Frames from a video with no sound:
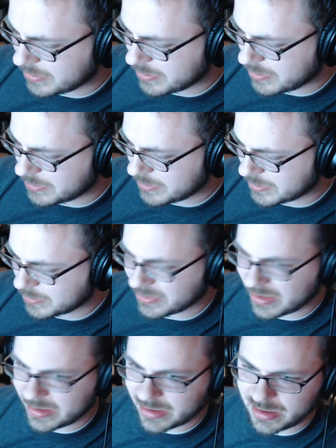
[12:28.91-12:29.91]
so this was
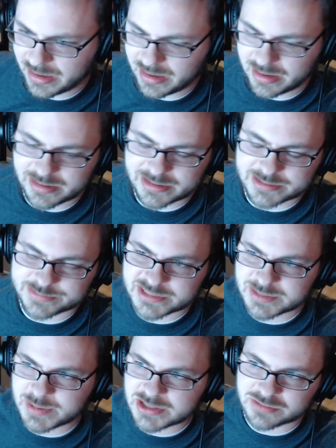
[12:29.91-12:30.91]
like a
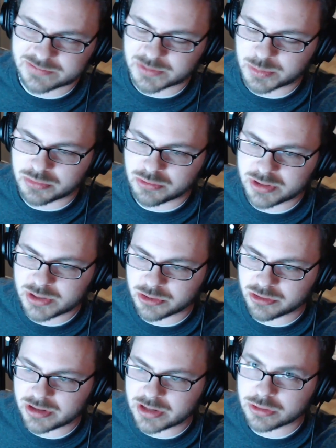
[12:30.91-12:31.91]
special for
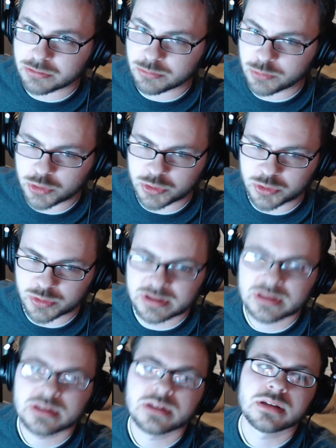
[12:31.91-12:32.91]
pre-ordering through
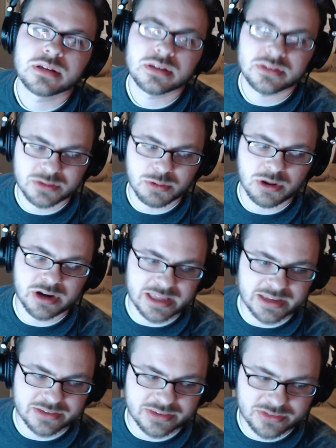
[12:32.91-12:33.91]
Square
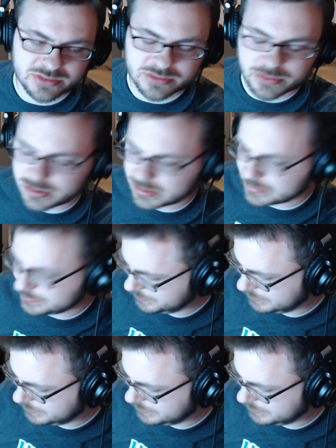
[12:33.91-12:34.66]
Enix's store.